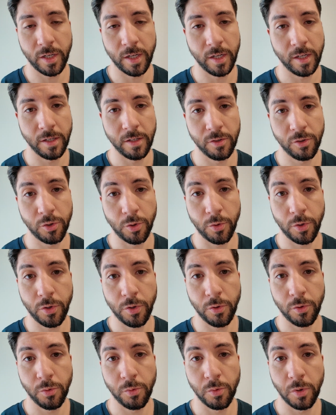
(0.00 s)
and show
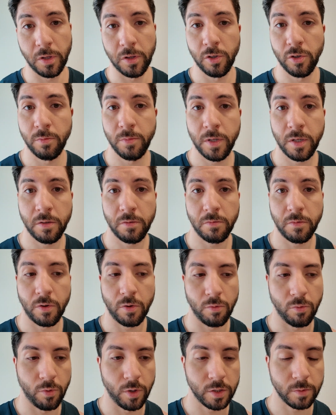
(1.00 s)
you a little bit
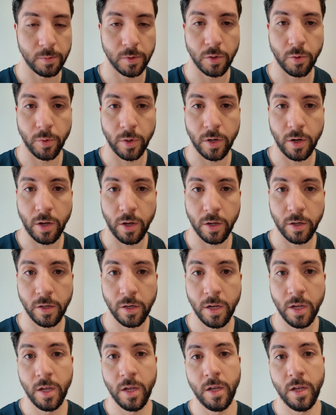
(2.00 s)
of what's been going on,